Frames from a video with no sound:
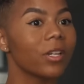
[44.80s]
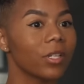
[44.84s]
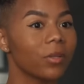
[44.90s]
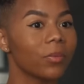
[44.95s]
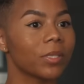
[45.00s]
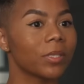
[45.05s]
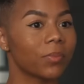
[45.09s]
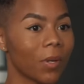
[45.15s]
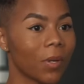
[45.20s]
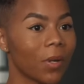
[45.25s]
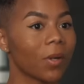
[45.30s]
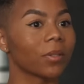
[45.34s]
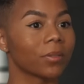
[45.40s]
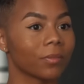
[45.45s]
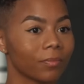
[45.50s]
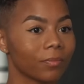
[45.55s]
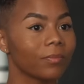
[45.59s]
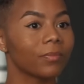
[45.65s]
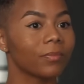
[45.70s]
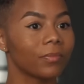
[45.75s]
you what's wrong.
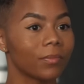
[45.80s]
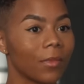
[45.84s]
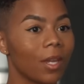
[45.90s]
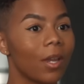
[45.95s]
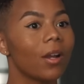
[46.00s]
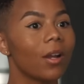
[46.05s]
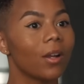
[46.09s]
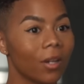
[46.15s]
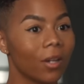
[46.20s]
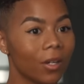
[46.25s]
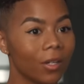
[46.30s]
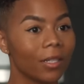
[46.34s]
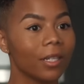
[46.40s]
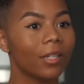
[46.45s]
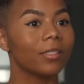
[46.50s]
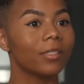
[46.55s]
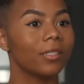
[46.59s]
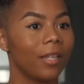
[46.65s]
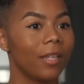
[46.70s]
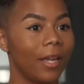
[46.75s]

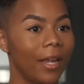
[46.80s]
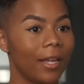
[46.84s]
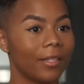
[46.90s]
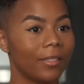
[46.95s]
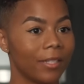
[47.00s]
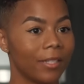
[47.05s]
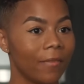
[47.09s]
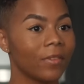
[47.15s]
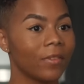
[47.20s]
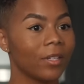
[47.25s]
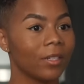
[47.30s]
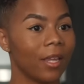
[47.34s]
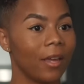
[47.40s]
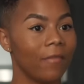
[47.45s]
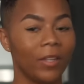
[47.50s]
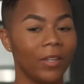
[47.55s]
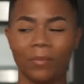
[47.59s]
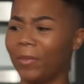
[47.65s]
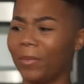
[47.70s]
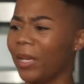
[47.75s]
Earlier today at 7
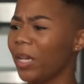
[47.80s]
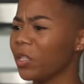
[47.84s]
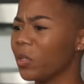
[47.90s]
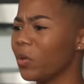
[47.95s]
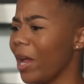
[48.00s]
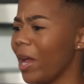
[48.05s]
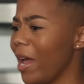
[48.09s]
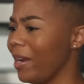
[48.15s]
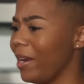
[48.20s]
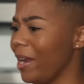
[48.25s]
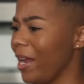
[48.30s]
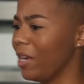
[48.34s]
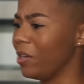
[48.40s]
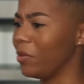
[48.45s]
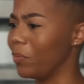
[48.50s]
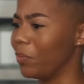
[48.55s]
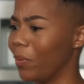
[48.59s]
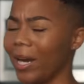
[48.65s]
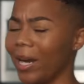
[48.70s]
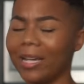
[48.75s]
Eleven, me and you had a
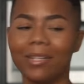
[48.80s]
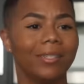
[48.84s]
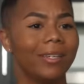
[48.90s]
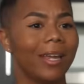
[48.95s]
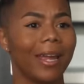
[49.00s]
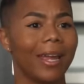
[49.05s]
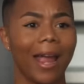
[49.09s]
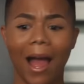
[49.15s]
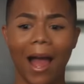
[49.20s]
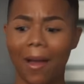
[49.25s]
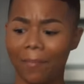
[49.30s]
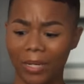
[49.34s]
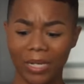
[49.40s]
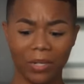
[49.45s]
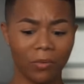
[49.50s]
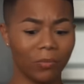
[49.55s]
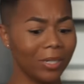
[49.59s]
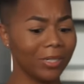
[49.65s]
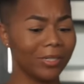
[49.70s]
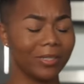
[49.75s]
great day. I
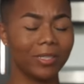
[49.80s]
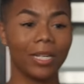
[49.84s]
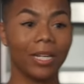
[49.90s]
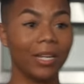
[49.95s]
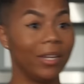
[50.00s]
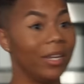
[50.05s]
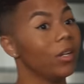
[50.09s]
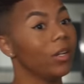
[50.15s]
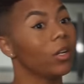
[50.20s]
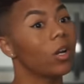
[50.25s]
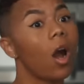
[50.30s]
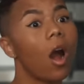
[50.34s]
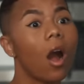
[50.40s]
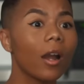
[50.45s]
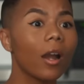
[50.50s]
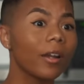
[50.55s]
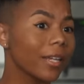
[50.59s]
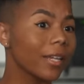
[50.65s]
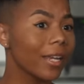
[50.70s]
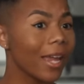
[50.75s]
mean, we're singing in the
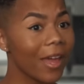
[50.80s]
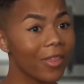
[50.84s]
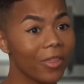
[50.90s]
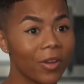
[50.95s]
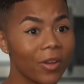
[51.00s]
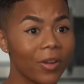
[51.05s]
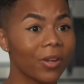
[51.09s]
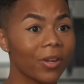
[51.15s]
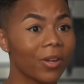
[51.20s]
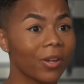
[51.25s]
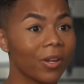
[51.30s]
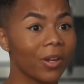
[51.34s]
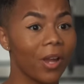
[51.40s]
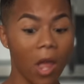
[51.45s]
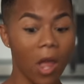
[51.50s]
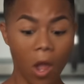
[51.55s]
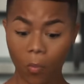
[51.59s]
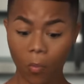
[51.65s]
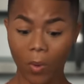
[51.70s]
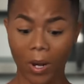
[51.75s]
car together,
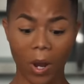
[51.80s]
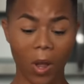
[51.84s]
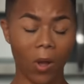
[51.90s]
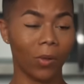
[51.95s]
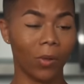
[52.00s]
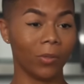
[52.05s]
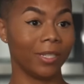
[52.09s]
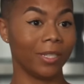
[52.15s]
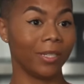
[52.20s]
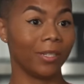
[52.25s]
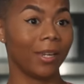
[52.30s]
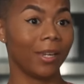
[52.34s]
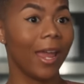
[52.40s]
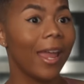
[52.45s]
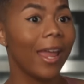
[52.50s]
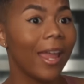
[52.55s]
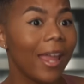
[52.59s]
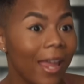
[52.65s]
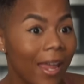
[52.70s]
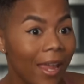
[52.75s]
we're holding
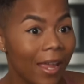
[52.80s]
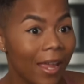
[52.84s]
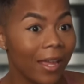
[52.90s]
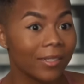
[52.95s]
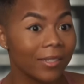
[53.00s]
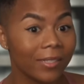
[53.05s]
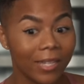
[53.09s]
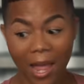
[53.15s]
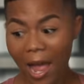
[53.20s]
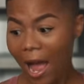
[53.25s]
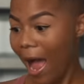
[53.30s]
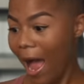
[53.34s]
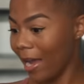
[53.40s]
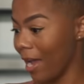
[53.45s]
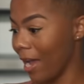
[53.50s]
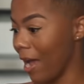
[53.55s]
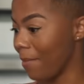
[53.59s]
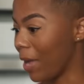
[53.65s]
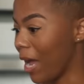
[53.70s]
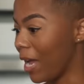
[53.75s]
hands. I
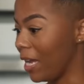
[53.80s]
got my